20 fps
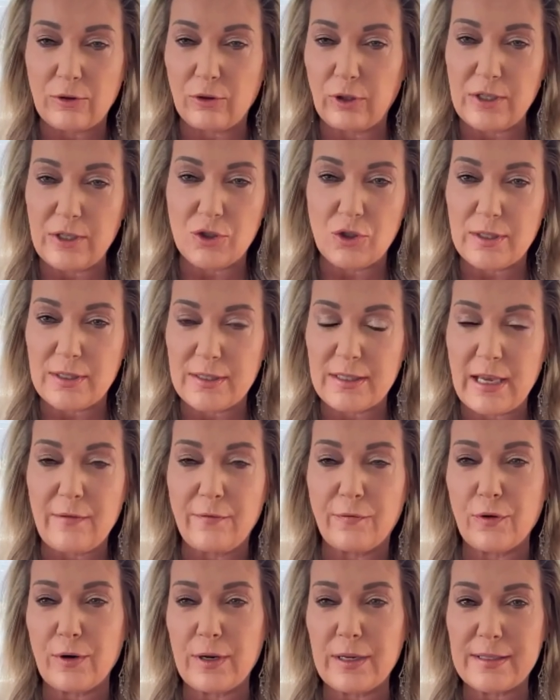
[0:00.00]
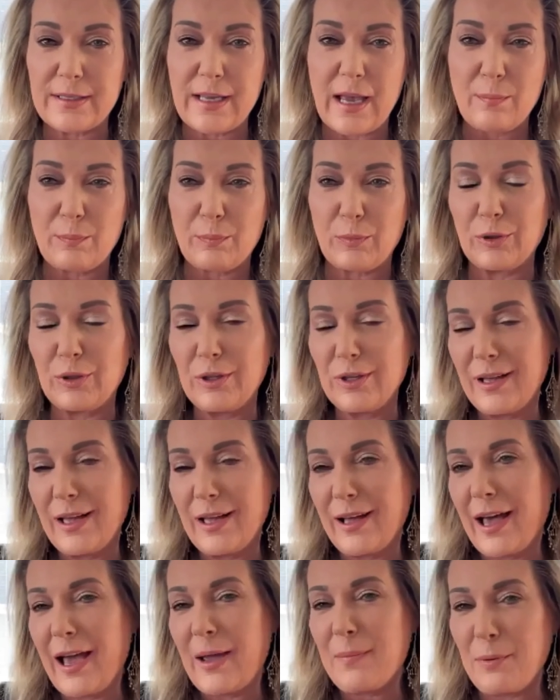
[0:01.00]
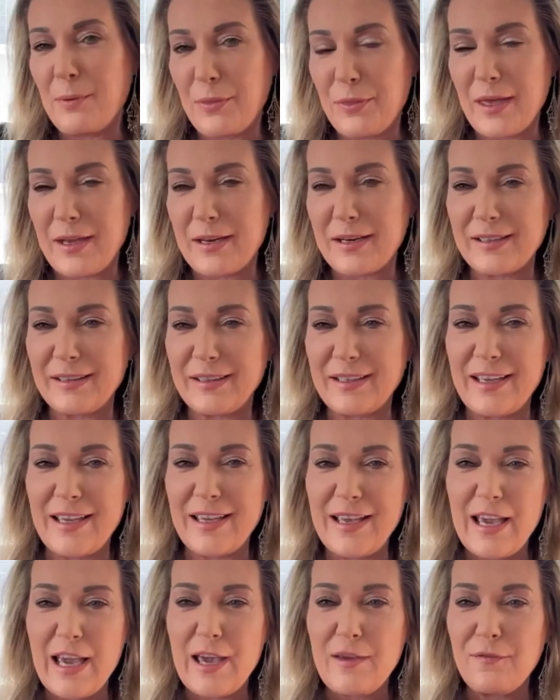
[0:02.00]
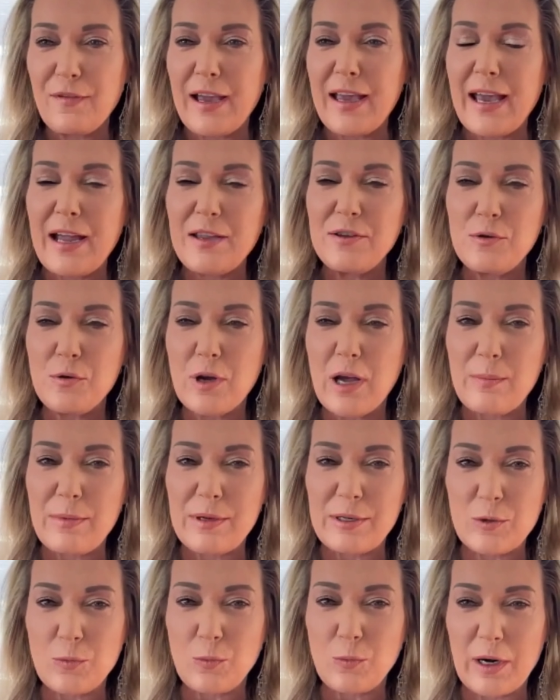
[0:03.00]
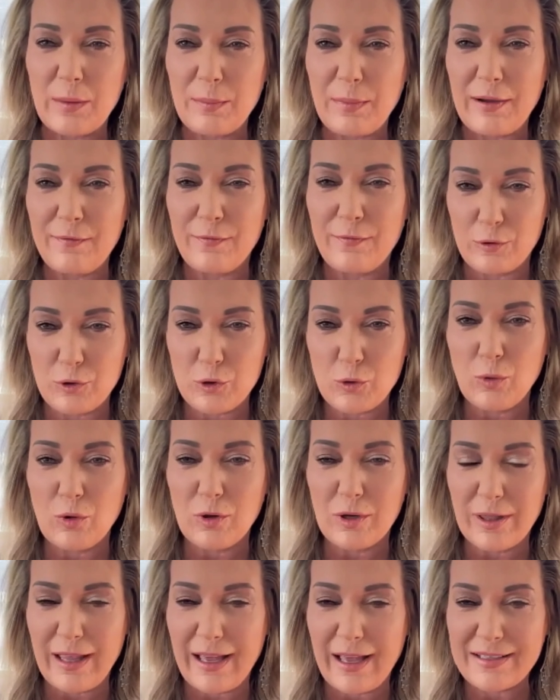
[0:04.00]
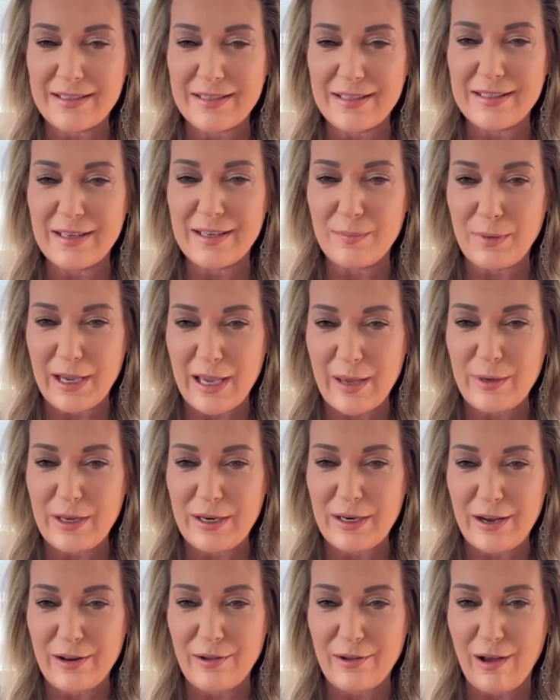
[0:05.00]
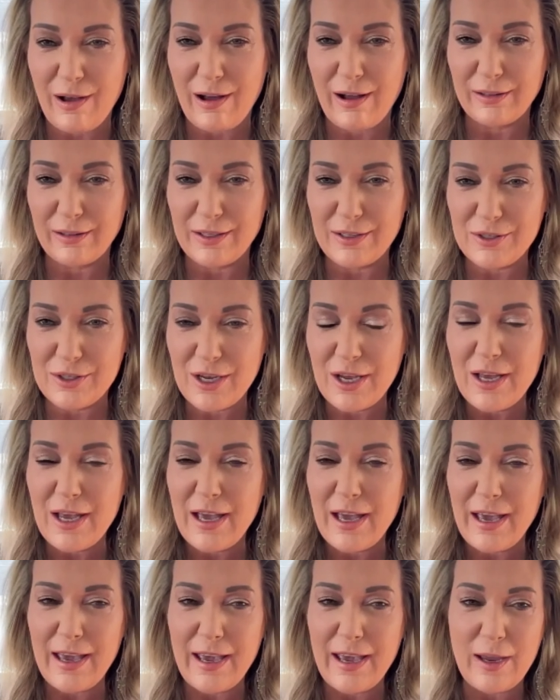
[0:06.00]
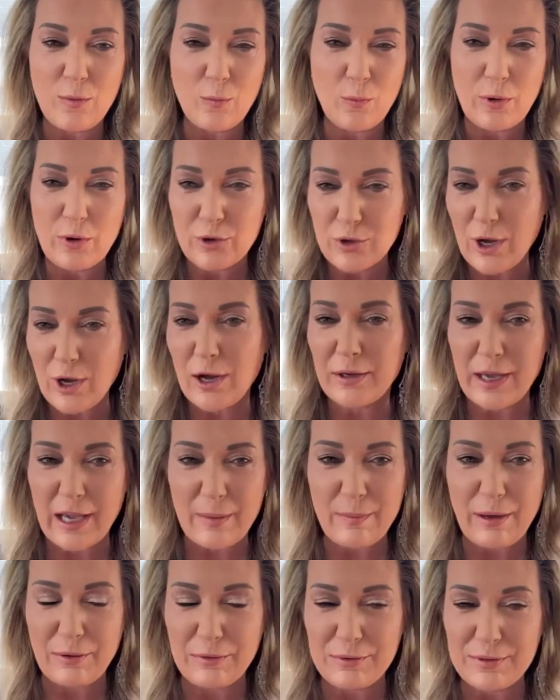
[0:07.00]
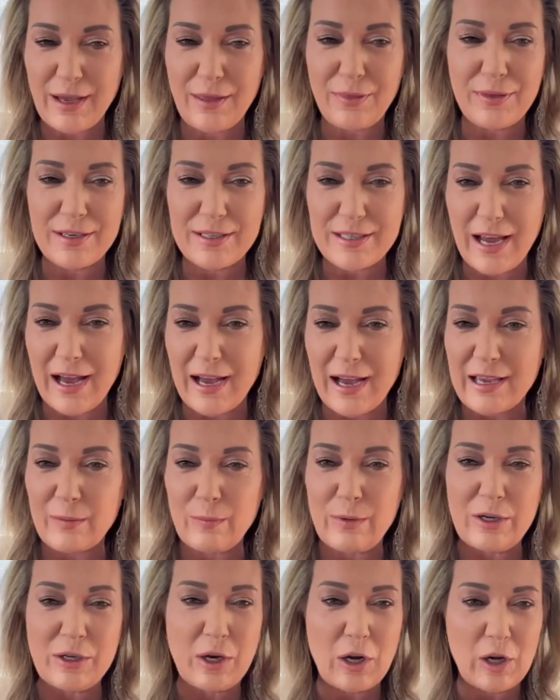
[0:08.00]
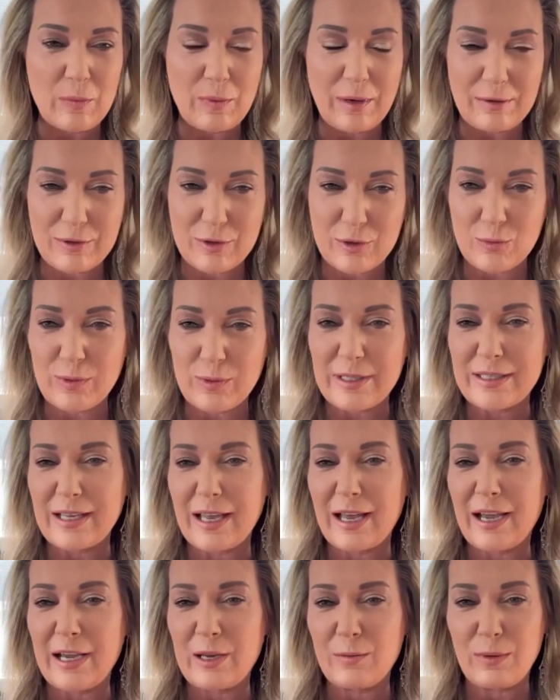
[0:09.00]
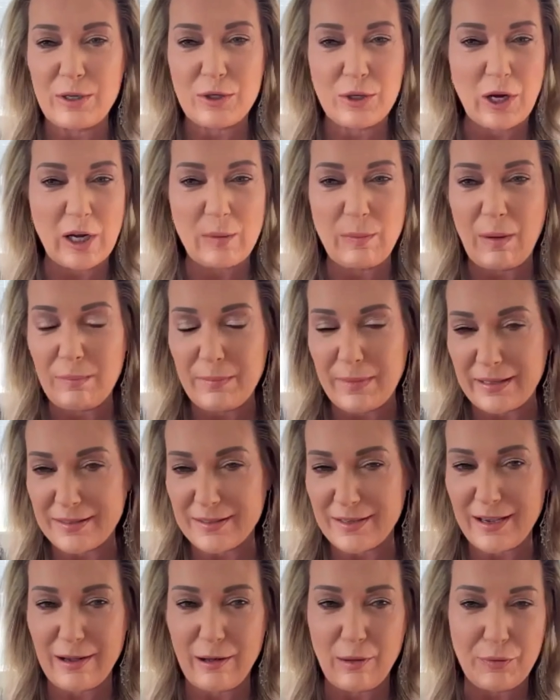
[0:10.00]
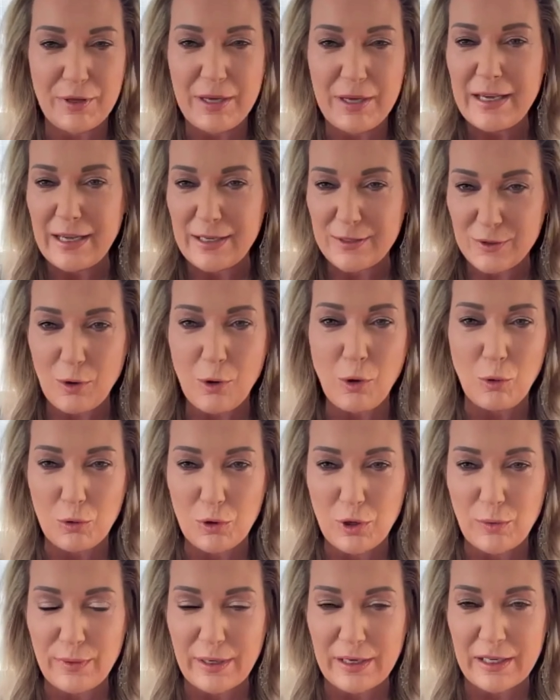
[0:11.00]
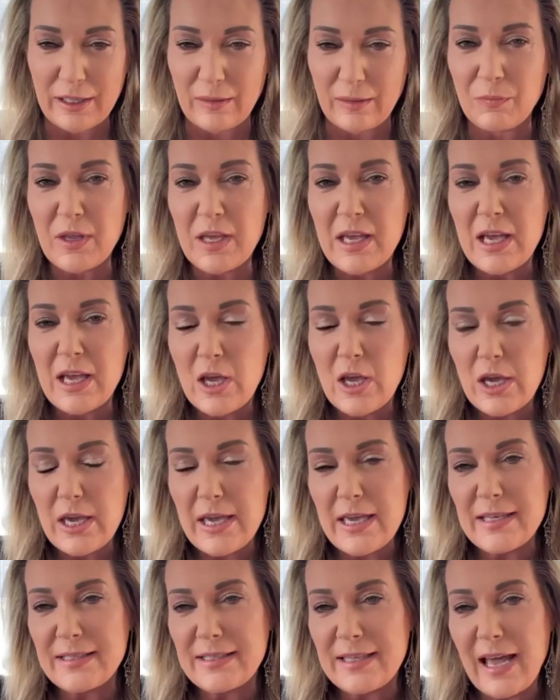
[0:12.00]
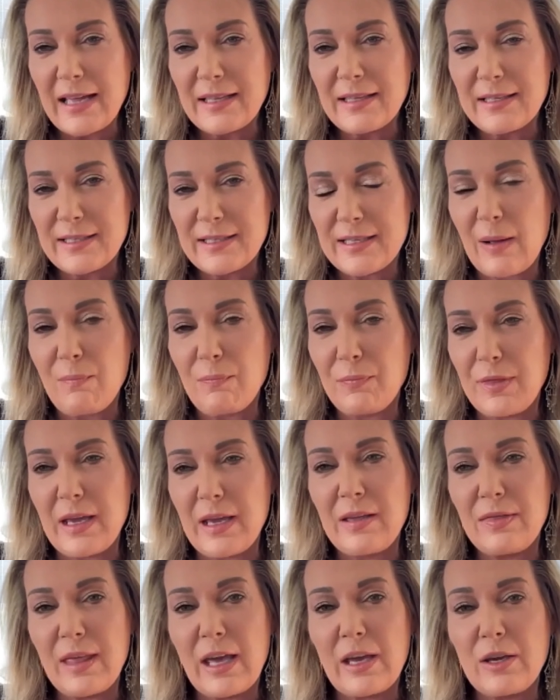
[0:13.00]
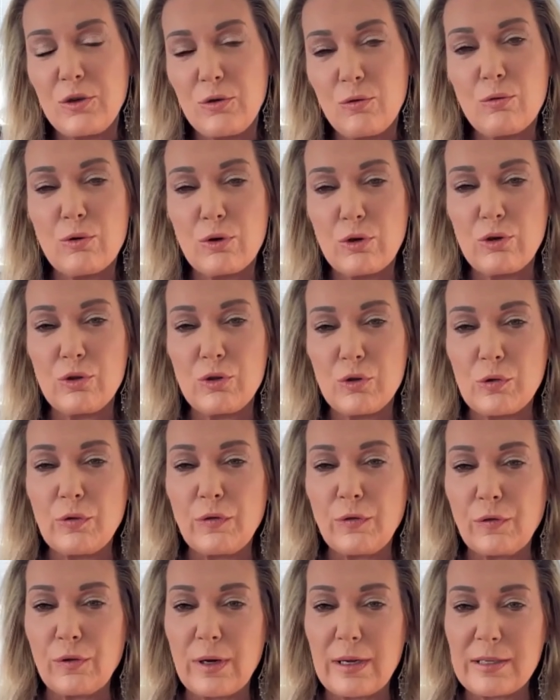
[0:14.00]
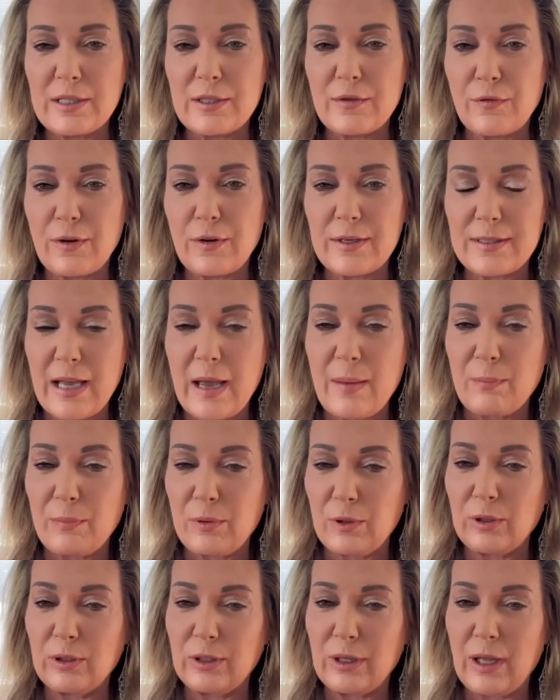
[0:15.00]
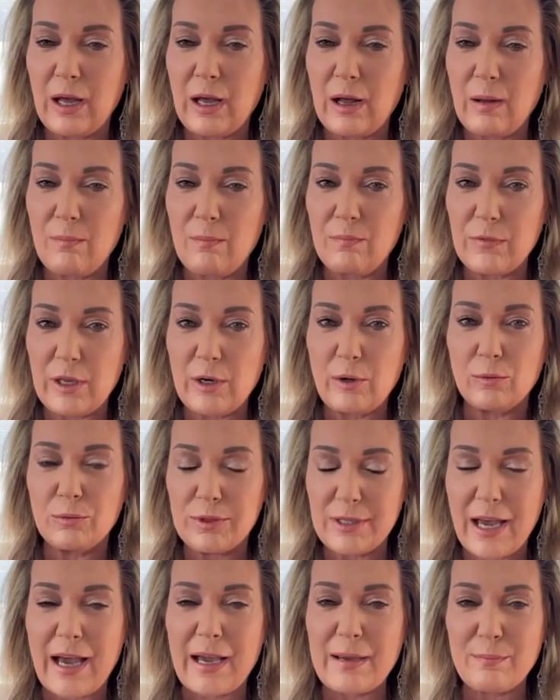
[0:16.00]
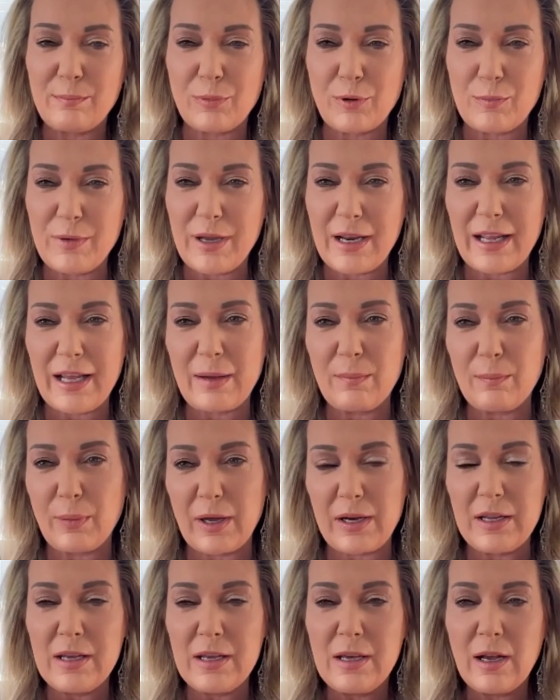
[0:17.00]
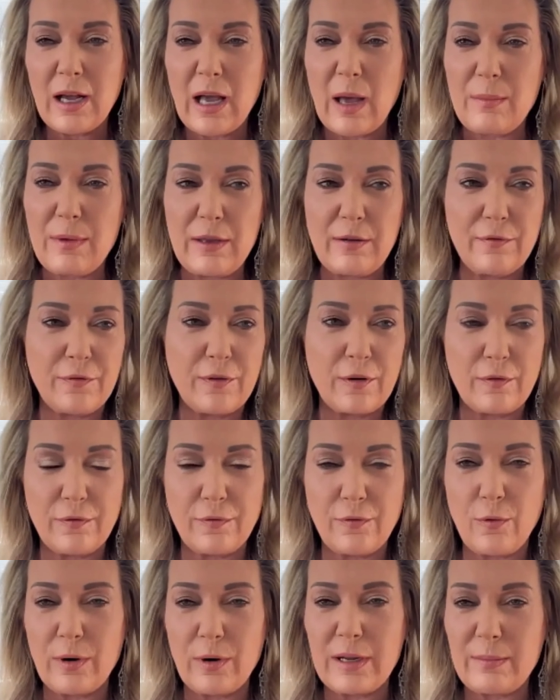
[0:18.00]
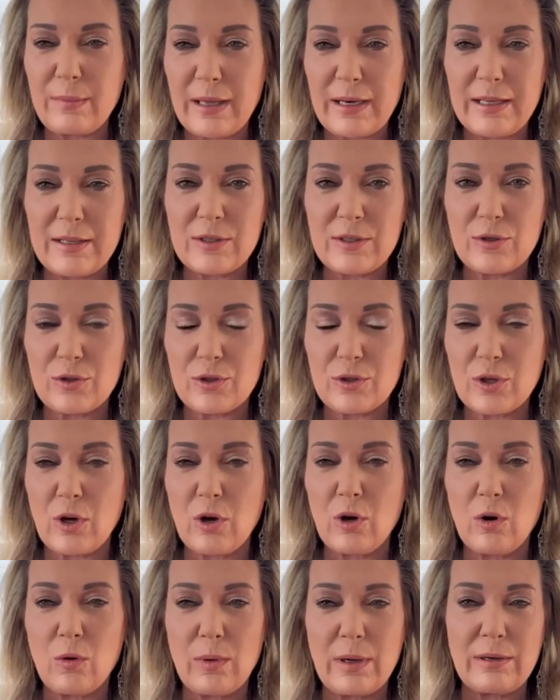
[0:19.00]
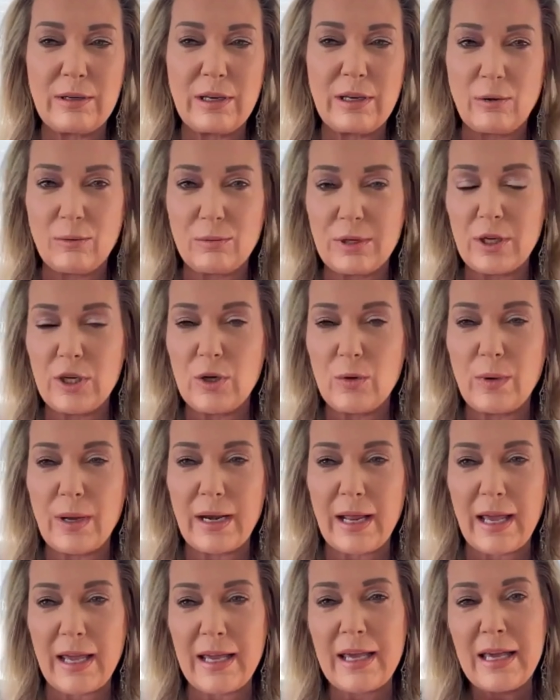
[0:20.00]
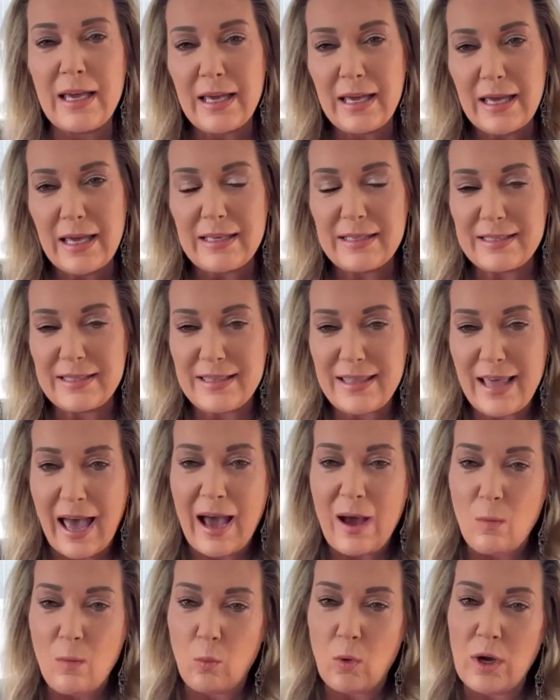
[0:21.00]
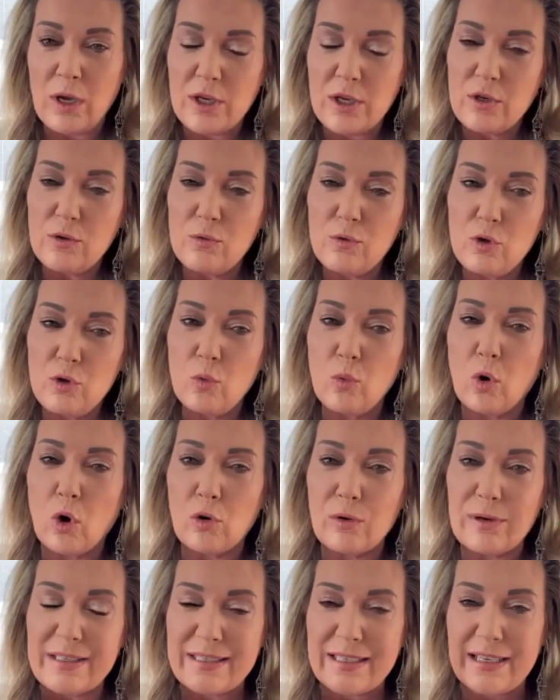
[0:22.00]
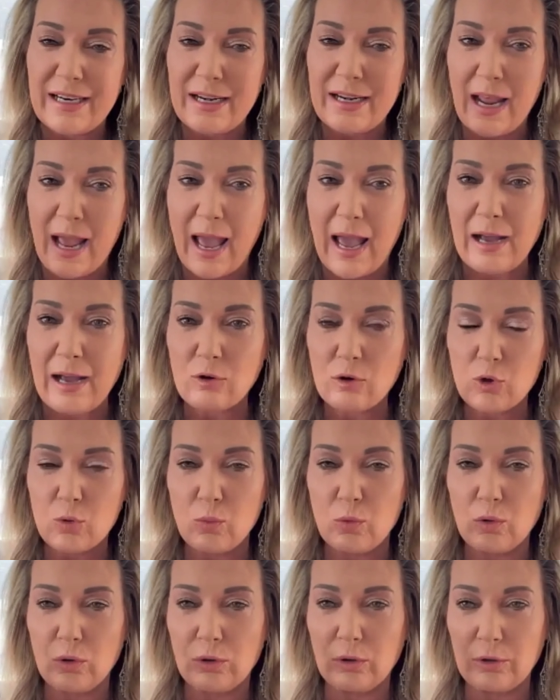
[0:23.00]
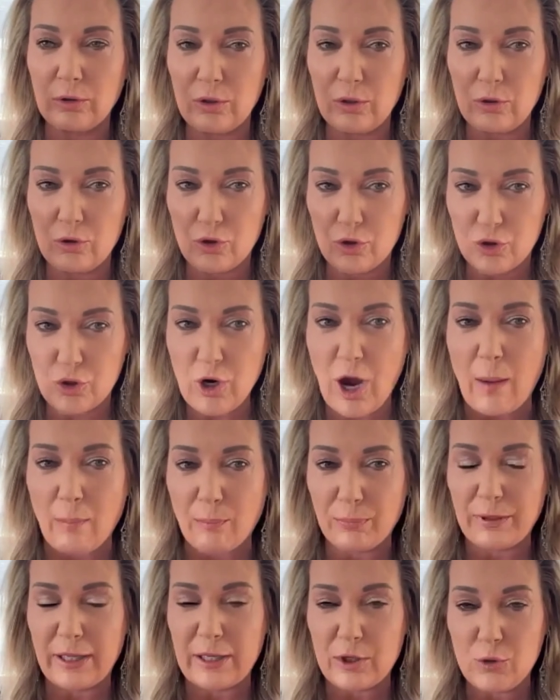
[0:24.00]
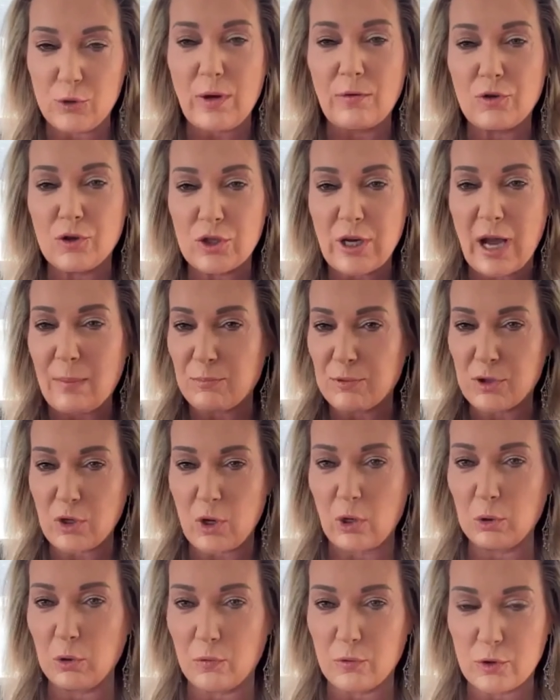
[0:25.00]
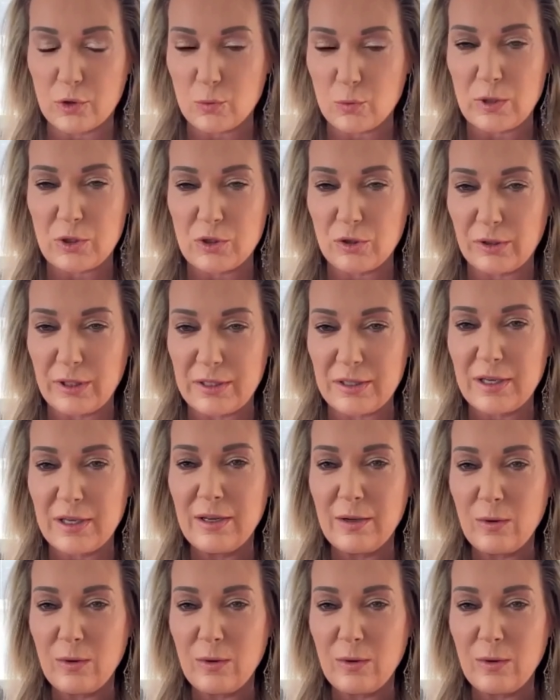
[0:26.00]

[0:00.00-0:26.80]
let's just say, for example, hypothetically, if I had you come into one of my virtual classes at Miami-Dade College, and we're talking about death and dying, we talk about suicide, we talk about mental health, it's a whole curriculum. Is that something that you could do for us? For example, time permitting, but come in for 40 minutes or so and, Q&A. Is that what you do, or is it an actual shop? Like, do you have shops all over Switzerland?